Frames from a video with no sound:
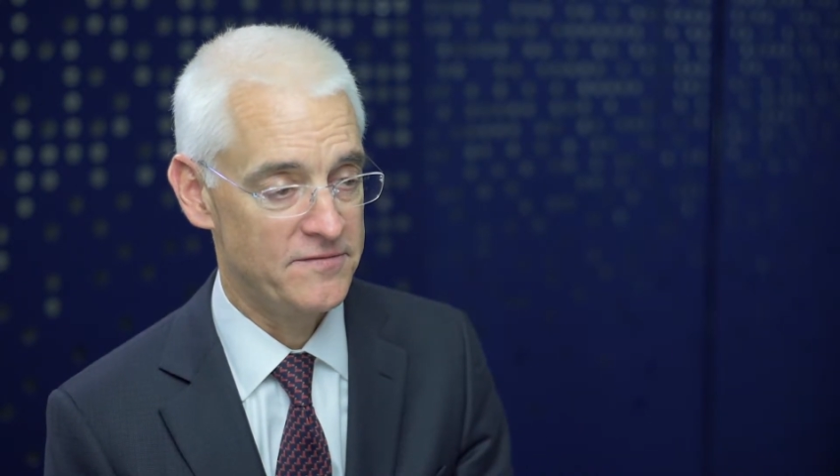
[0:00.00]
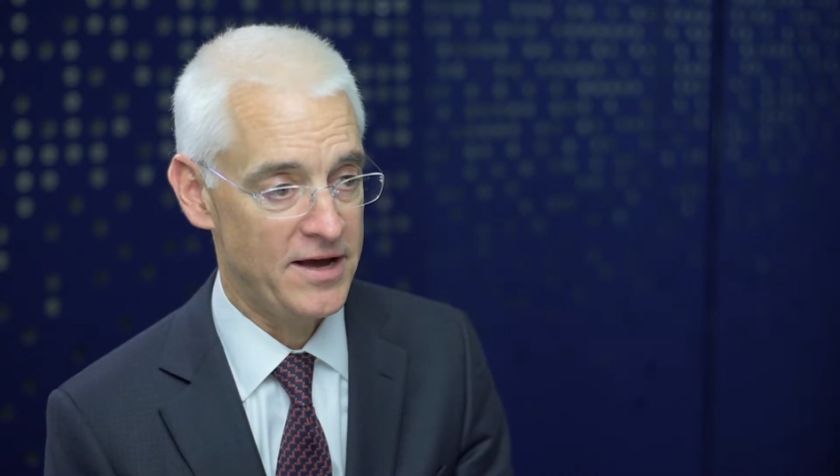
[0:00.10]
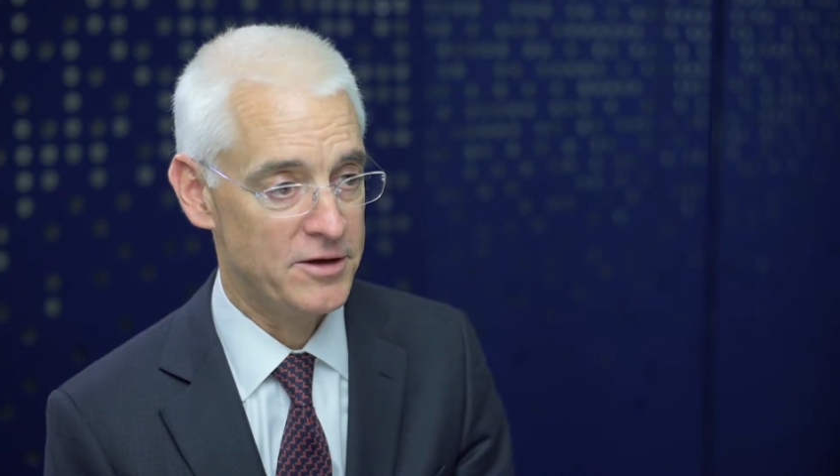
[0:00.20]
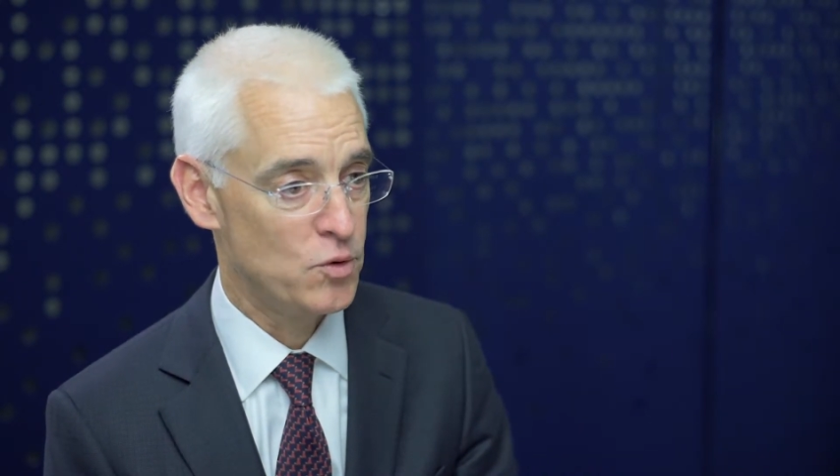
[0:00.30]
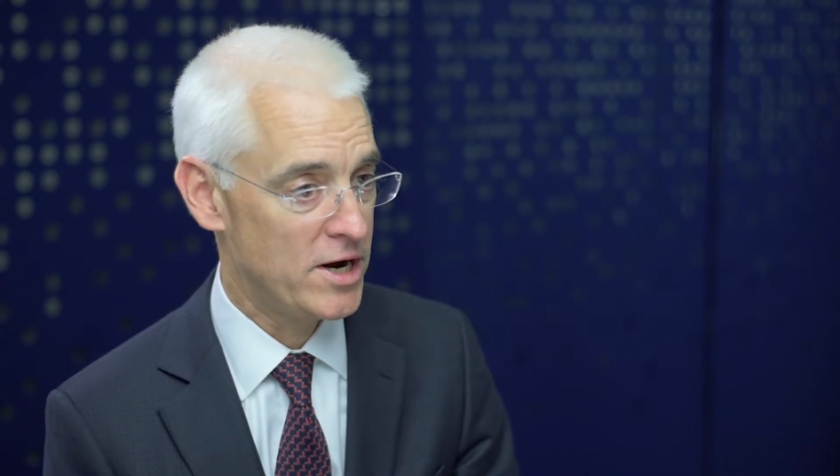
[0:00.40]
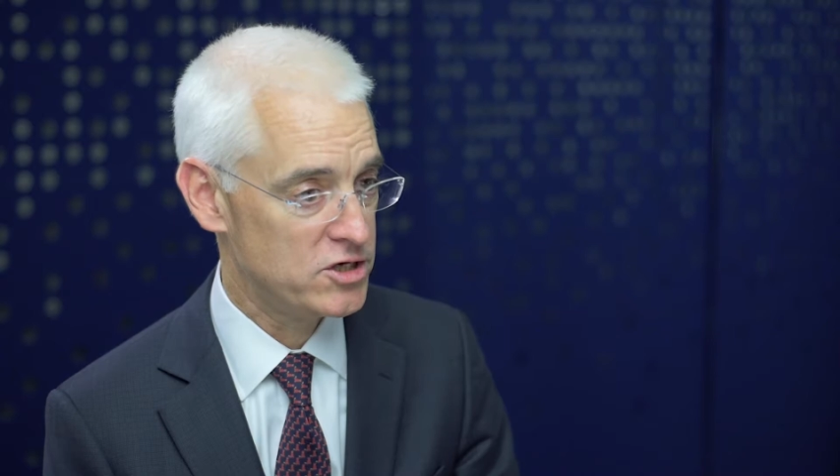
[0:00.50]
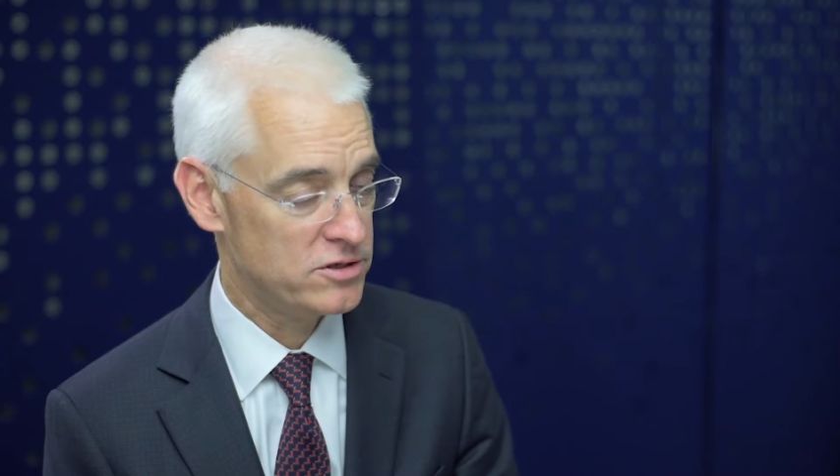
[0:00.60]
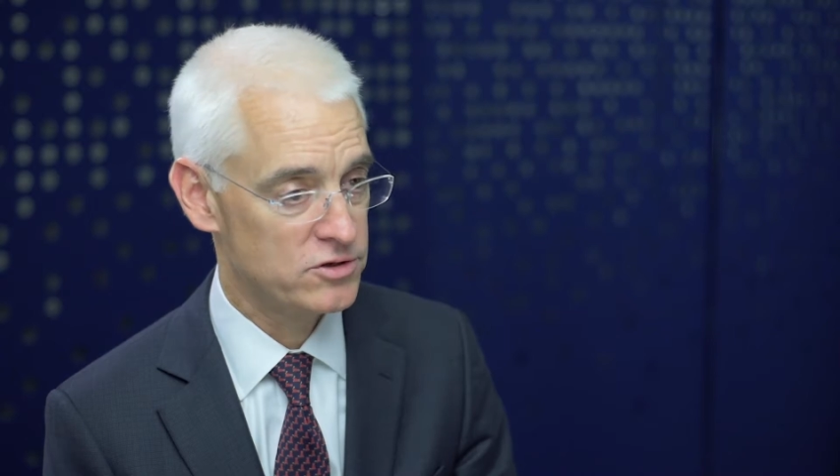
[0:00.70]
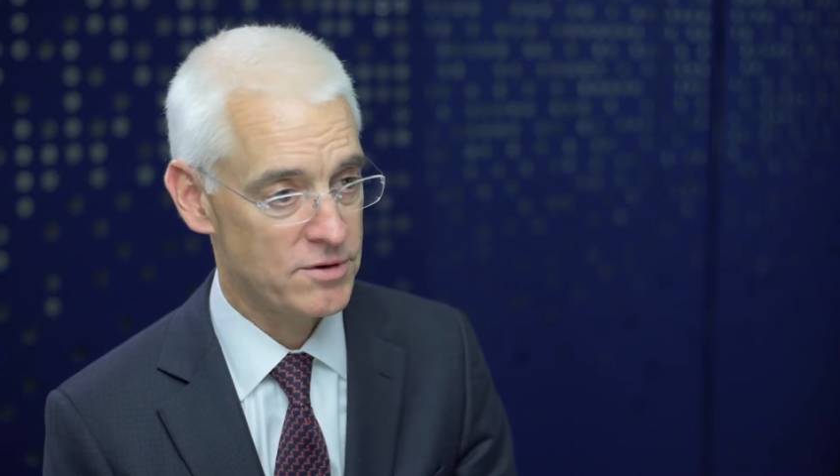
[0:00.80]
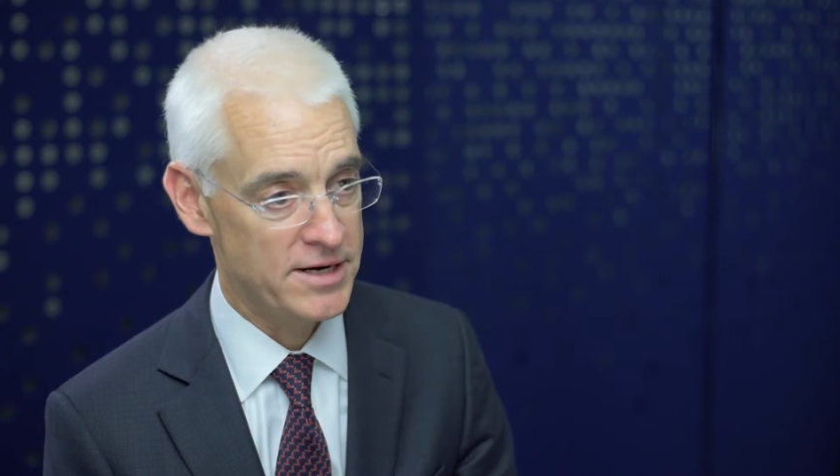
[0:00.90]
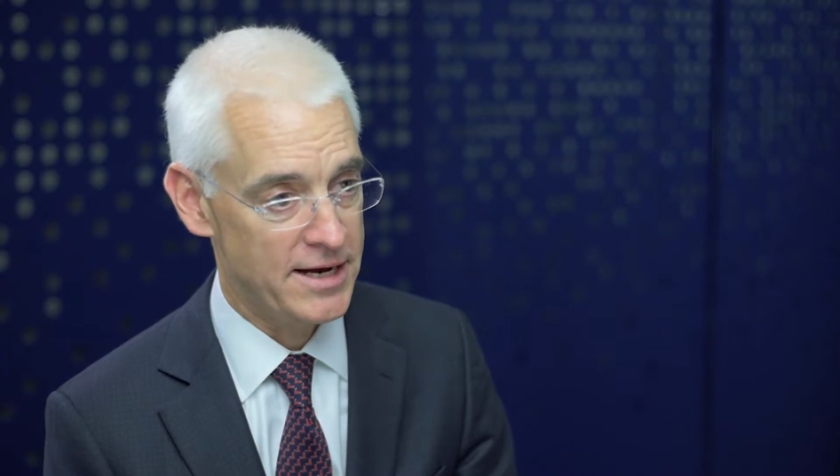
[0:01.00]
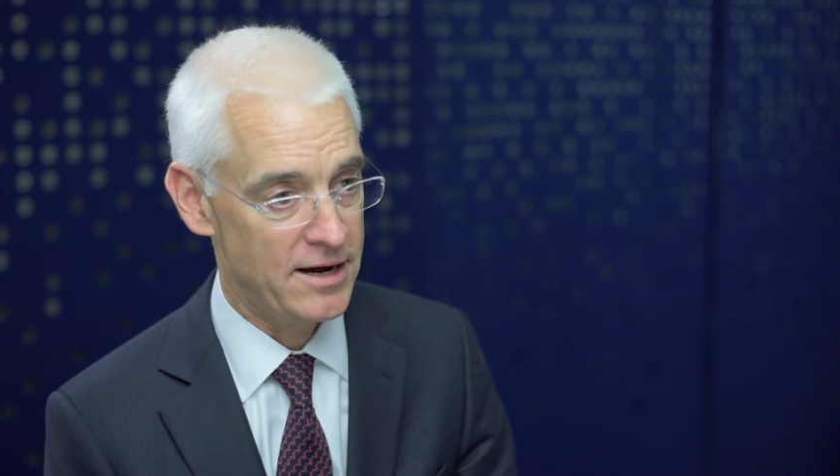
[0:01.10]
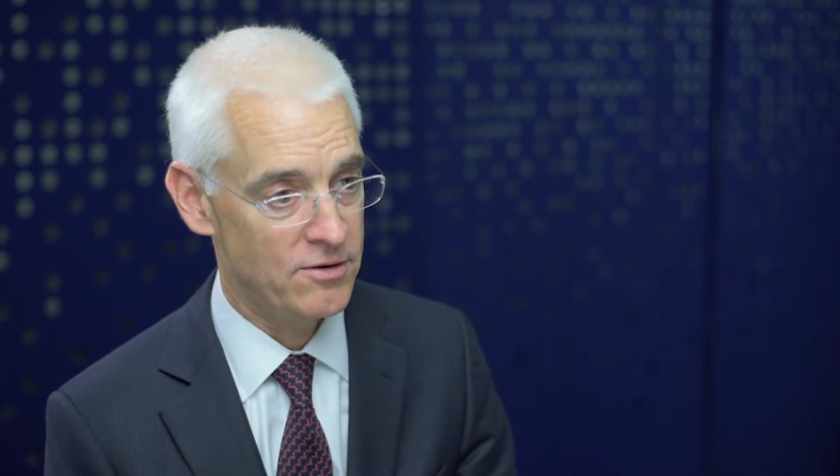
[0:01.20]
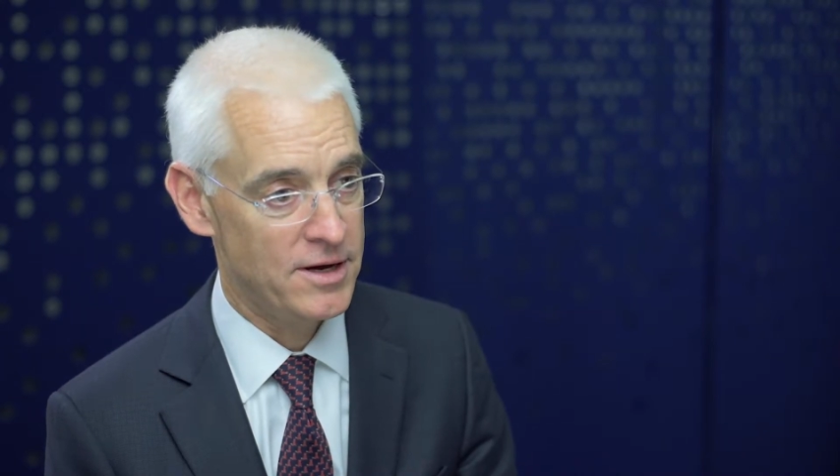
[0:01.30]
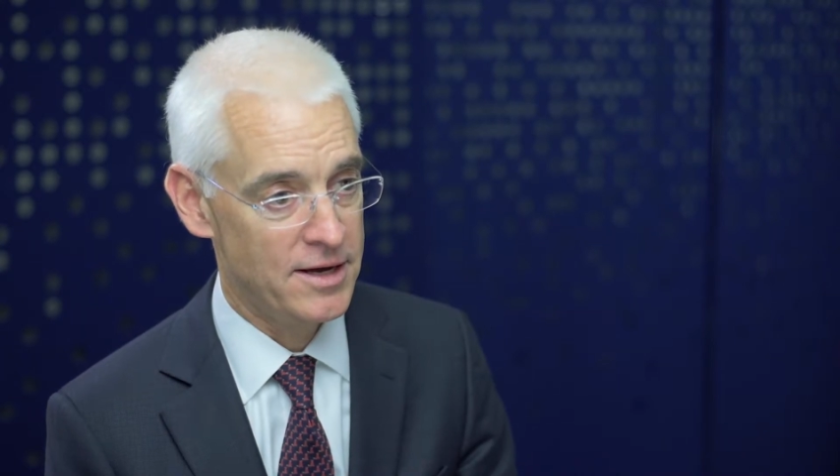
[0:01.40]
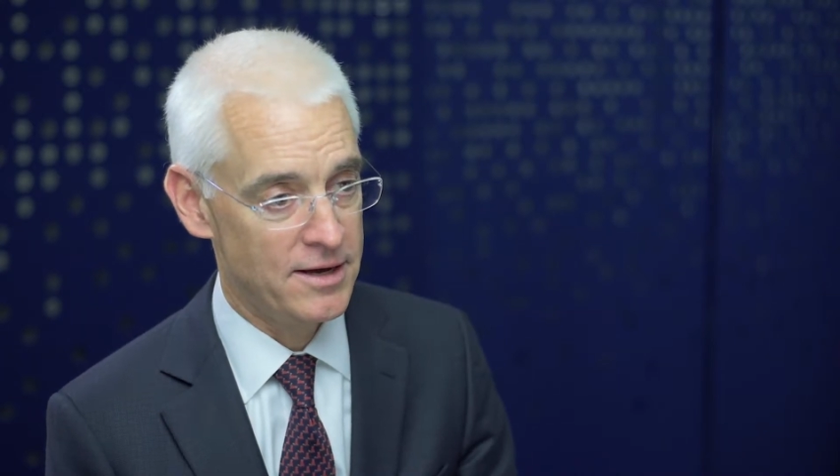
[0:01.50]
valuations right now